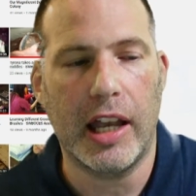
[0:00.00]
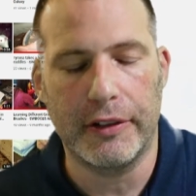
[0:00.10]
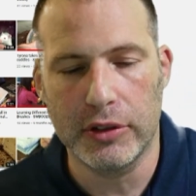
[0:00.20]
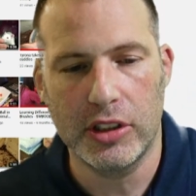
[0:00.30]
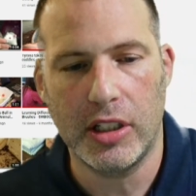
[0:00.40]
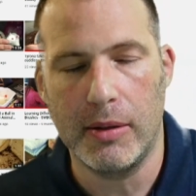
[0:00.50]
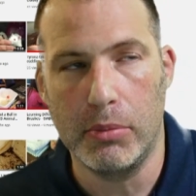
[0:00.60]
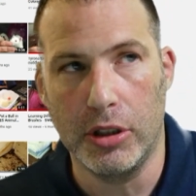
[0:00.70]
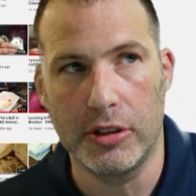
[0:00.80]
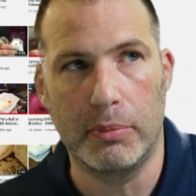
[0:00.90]

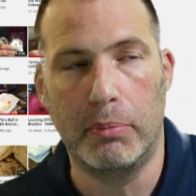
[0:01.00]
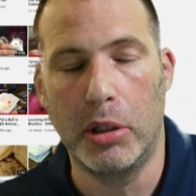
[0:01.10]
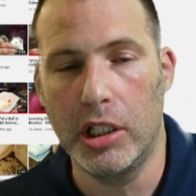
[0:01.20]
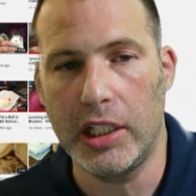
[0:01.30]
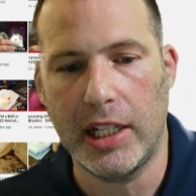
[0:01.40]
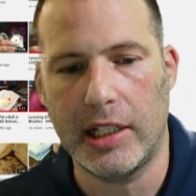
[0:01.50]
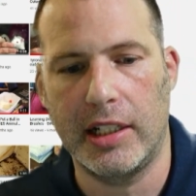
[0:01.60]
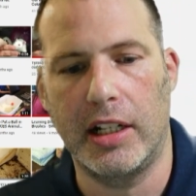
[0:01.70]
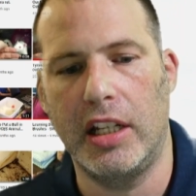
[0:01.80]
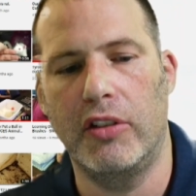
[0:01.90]
resembles bullying
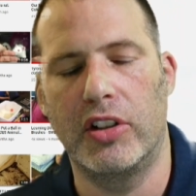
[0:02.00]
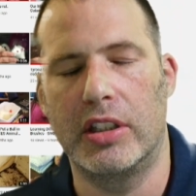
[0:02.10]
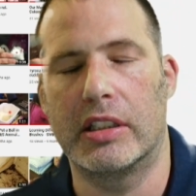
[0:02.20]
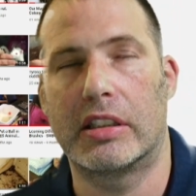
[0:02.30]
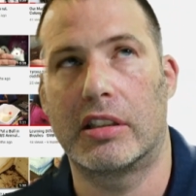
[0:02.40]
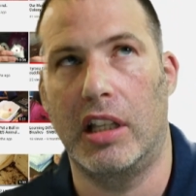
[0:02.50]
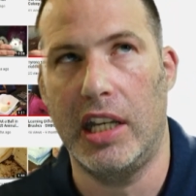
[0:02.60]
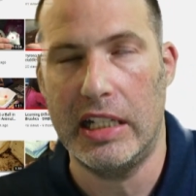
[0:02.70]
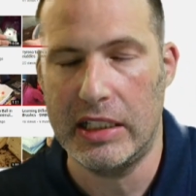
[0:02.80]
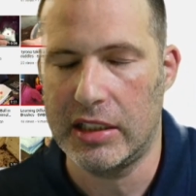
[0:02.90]
on even the
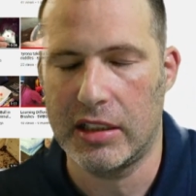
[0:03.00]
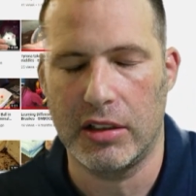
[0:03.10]
slightest